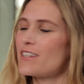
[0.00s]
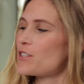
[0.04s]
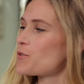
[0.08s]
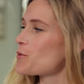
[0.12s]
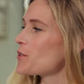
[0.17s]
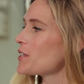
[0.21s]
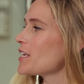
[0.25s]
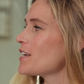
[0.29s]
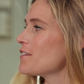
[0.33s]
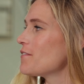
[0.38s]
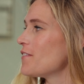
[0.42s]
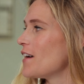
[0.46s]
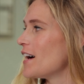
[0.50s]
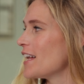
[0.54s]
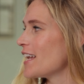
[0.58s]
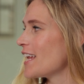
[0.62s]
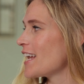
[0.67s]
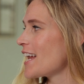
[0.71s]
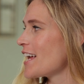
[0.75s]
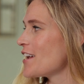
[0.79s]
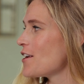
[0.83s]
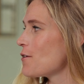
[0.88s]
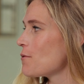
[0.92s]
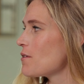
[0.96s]
is really fun,
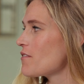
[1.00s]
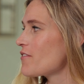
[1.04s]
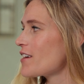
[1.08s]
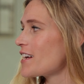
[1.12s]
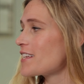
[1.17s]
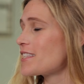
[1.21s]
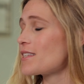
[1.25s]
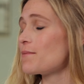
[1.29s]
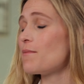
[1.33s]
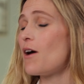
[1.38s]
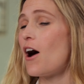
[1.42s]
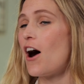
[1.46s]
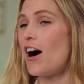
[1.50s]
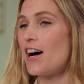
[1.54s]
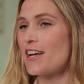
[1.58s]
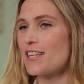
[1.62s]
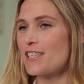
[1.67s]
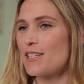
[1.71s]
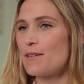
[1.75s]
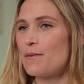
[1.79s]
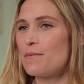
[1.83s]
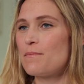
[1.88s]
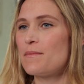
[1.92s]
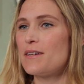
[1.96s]
and I know yep. we've got some
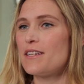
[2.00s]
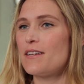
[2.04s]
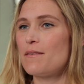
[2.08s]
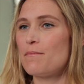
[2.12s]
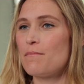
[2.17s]
awesome